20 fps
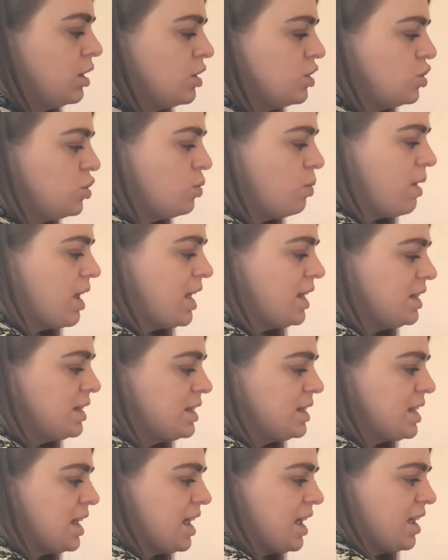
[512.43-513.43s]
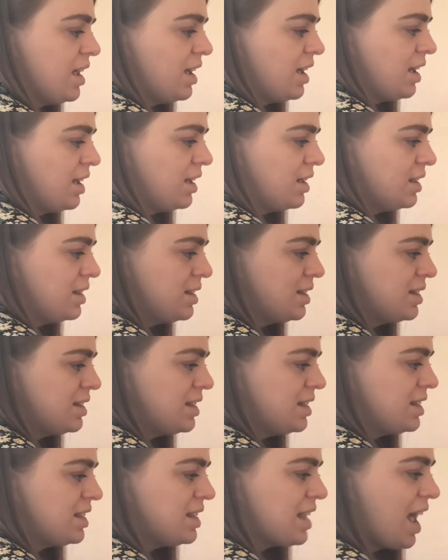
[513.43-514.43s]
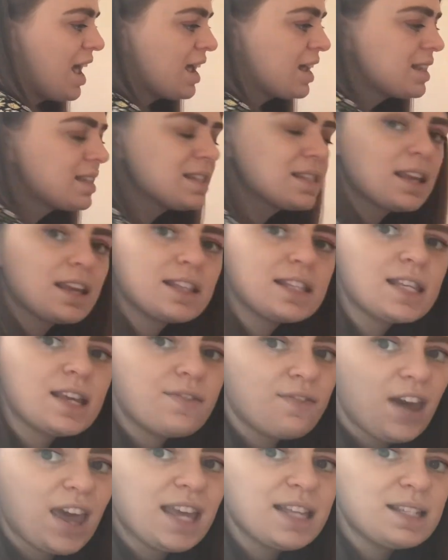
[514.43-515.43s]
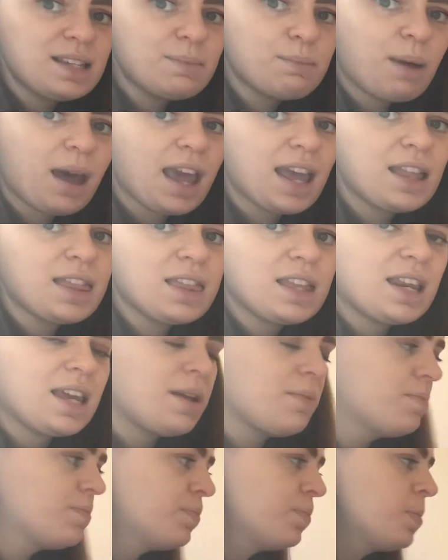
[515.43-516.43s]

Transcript: 26 divided by 3.